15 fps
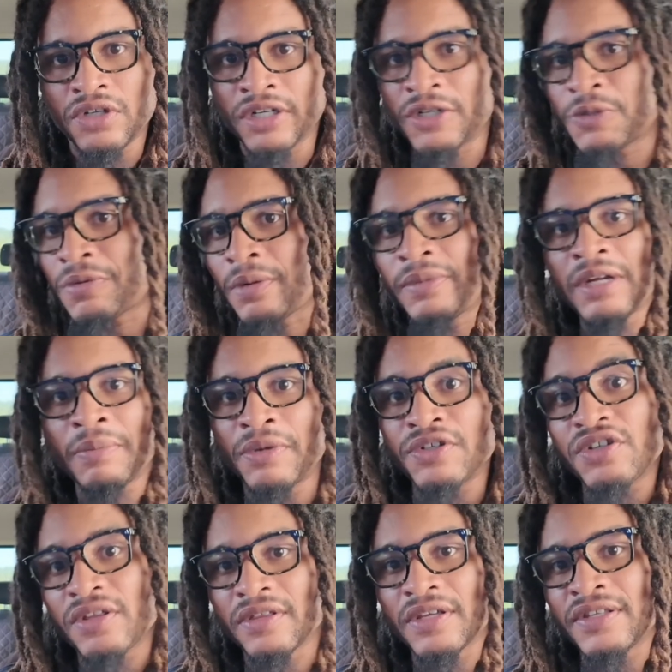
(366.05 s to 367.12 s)
Like, there's probably a
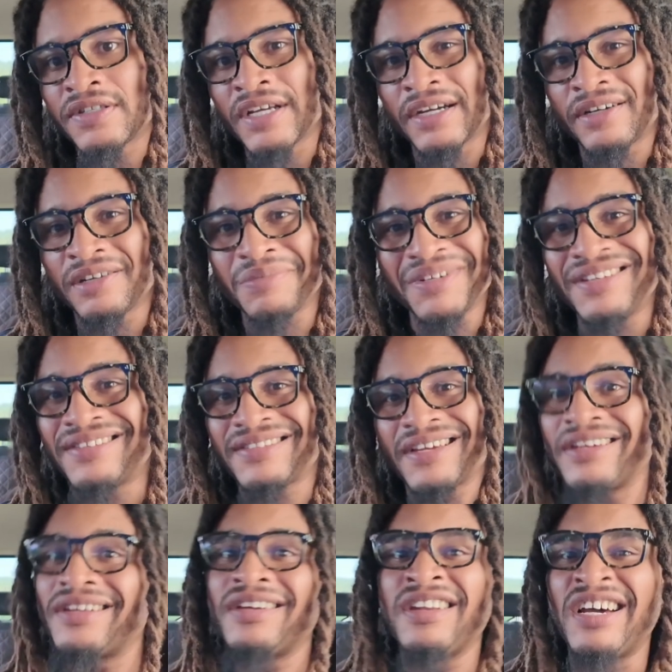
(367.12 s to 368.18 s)
bunch of things that can be
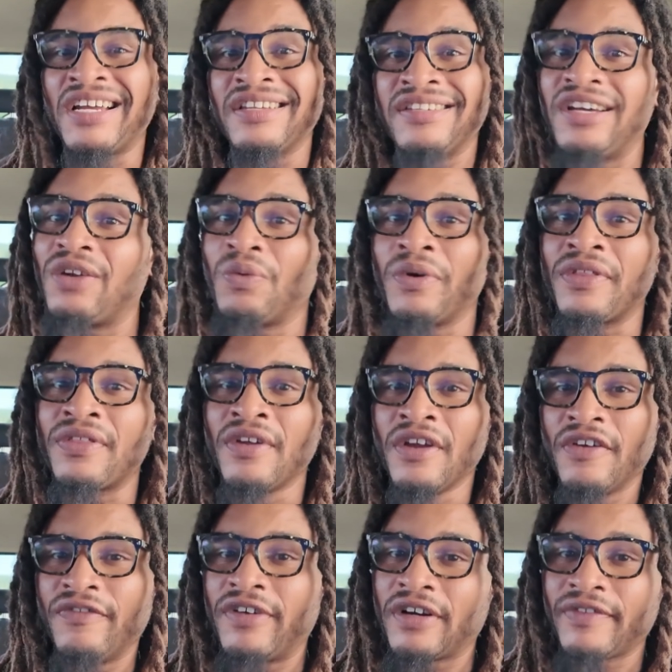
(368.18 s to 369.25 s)
decided and dealt with
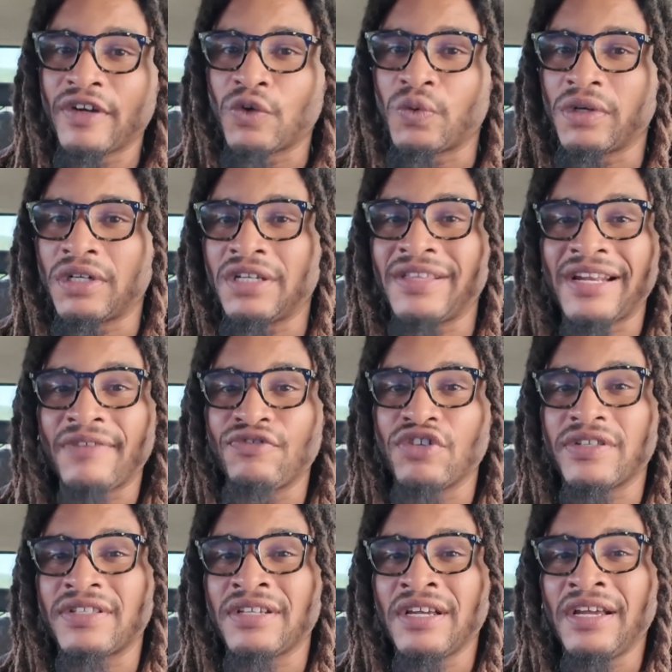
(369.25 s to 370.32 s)
very, very quickly that I've
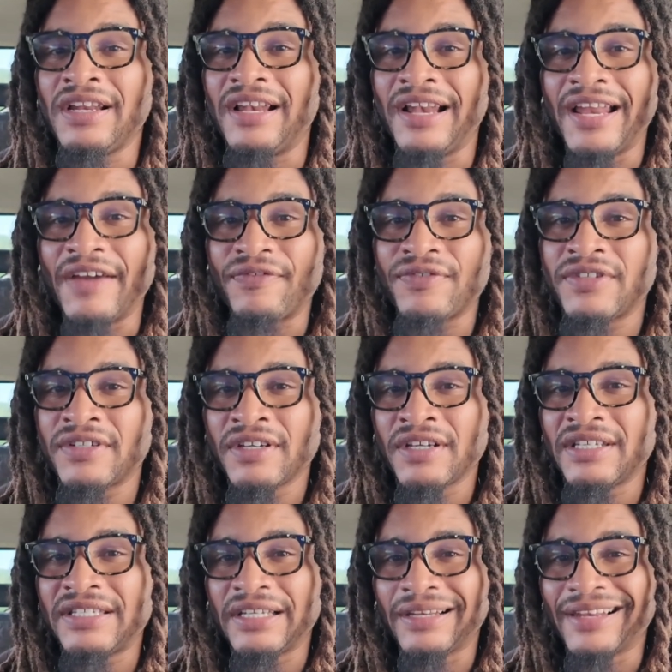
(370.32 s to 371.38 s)
just left
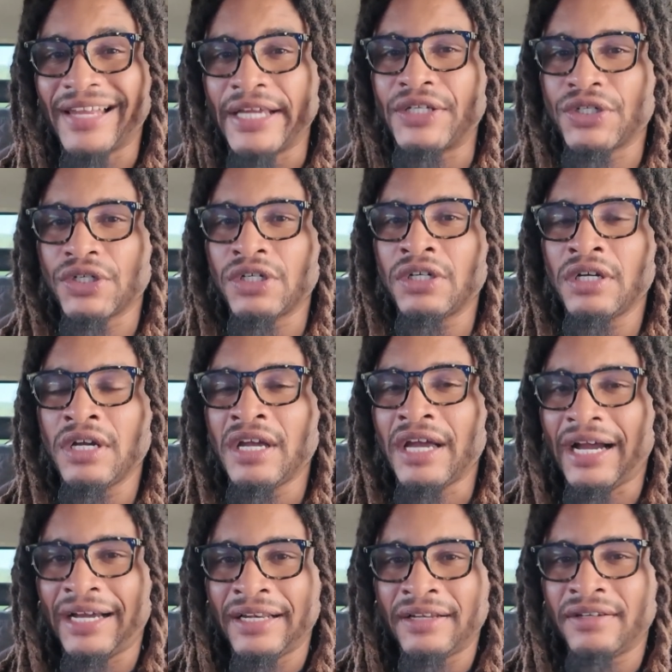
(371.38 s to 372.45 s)
till later,
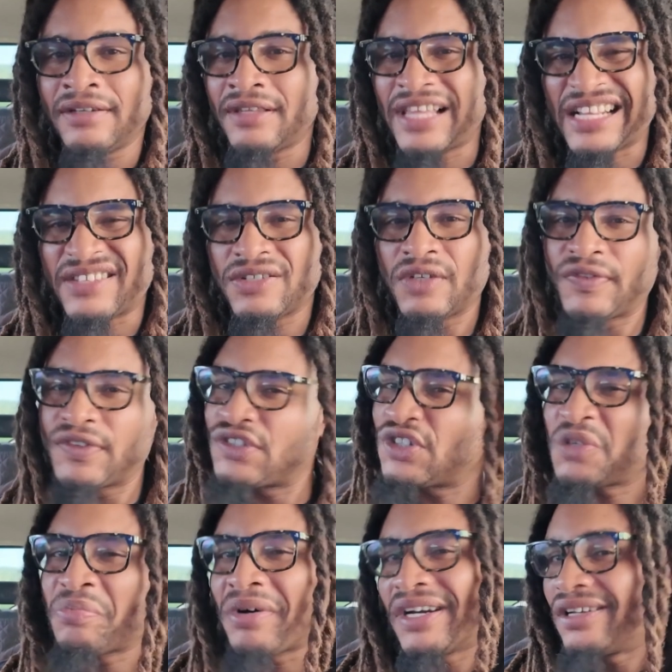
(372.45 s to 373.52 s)
and that stuff has
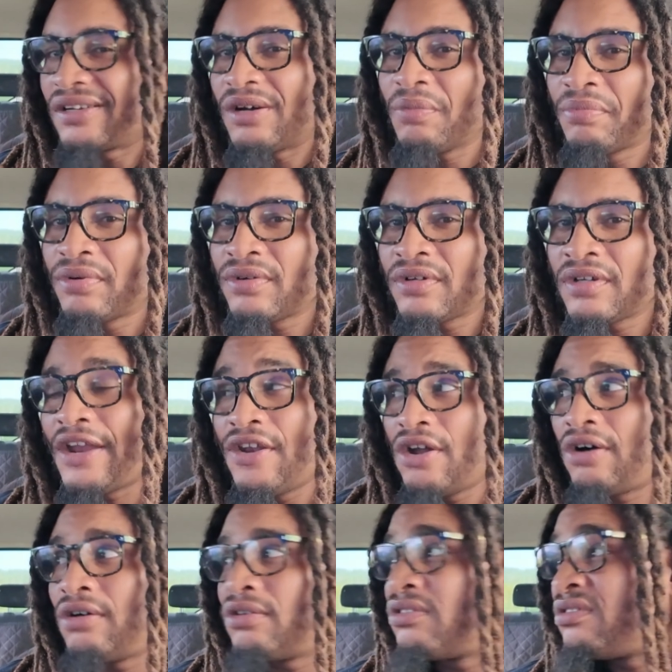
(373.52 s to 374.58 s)
just piled up, and
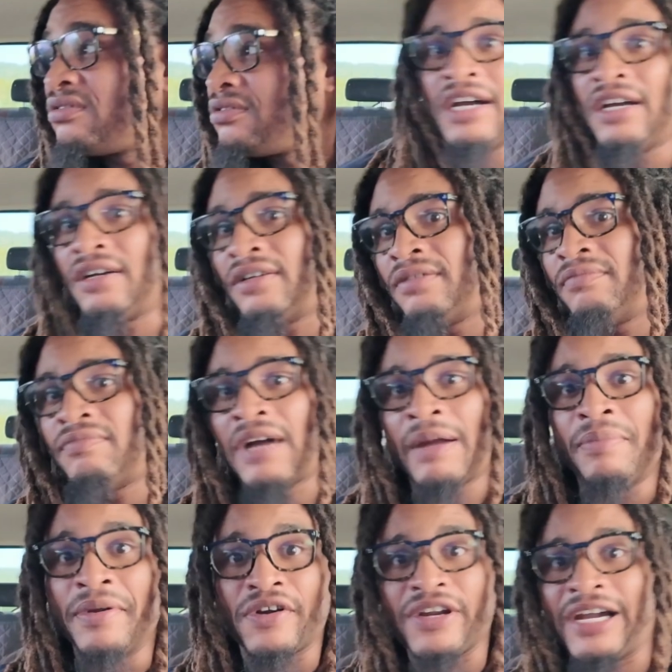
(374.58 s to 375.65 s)
now I
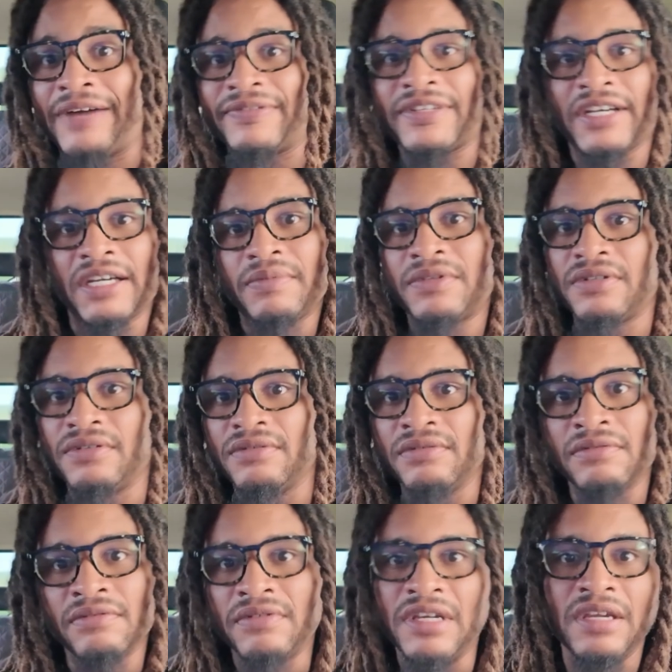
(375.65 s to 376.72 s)
barely have time to
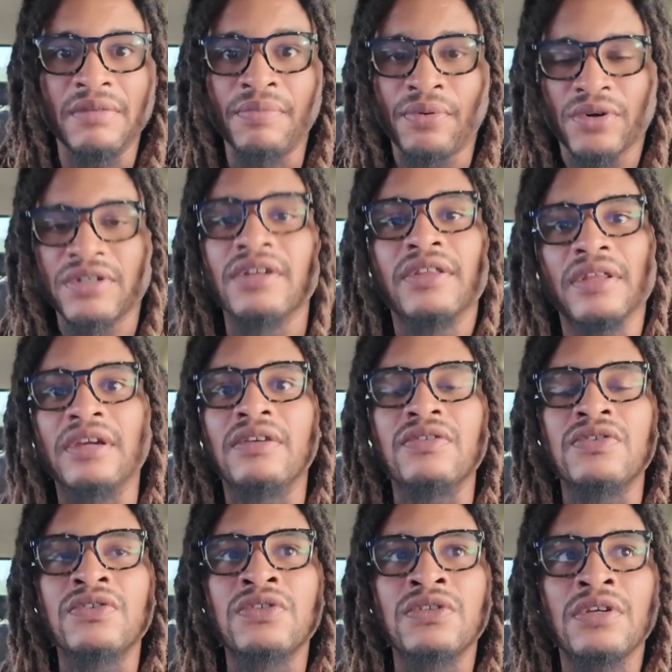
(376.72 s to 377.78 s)
do important
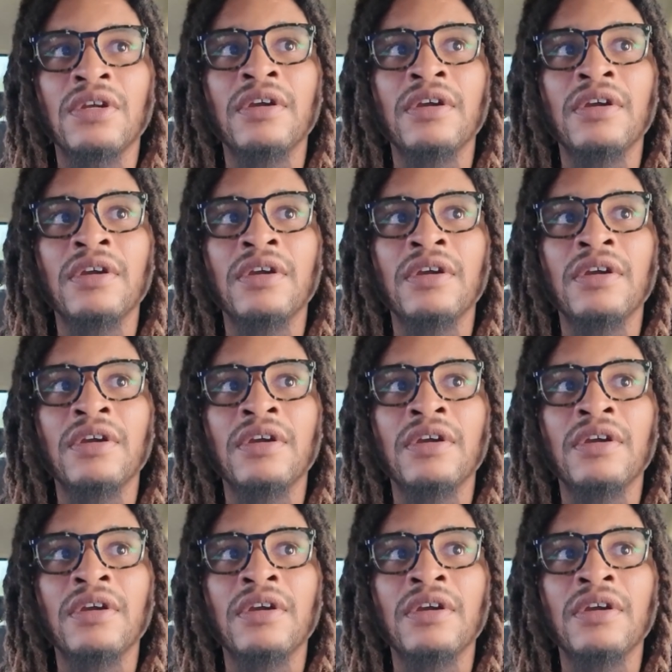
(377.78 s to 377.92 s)
things